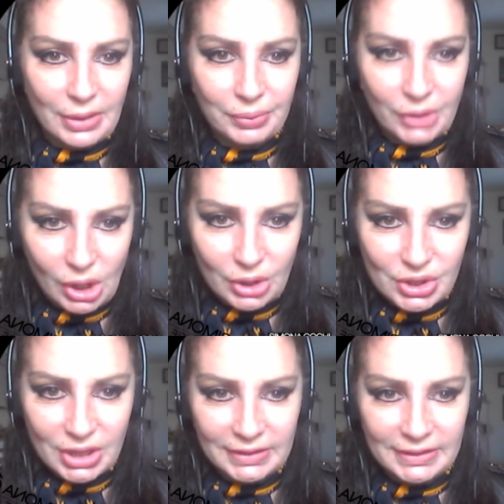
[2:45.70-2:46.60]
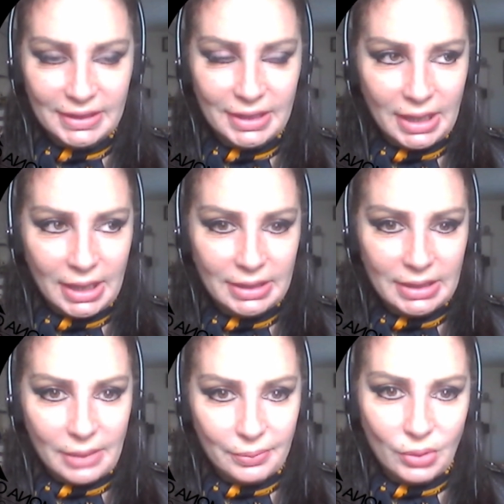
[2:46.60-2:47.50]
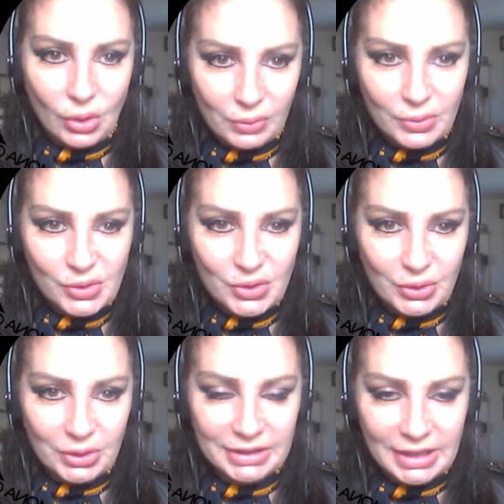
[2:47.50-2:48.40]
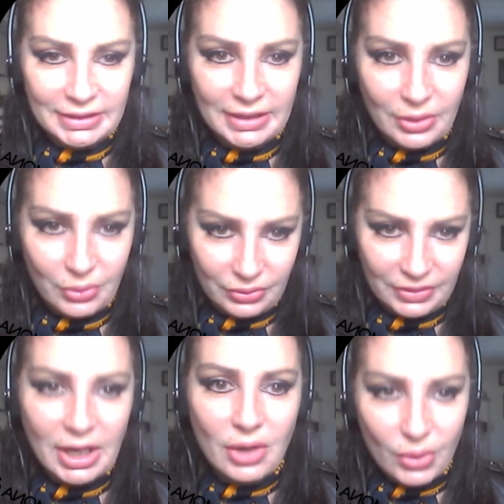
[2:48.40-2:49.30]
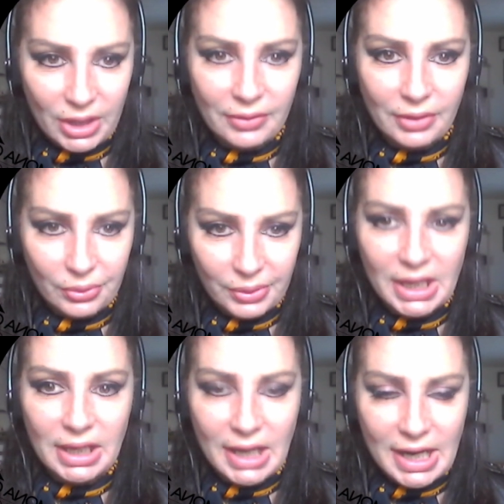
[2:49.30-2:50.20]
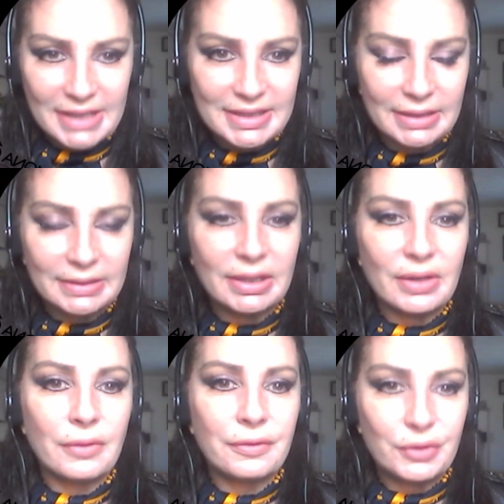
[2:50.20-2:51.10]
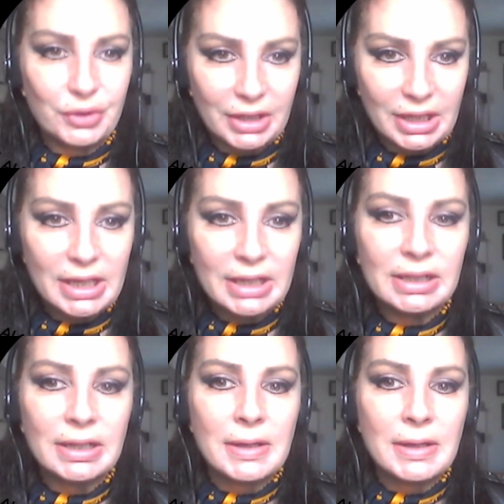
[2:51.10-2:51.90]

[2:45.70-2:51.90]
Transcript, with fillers: project, and I'm almost sure that they will realize it for real.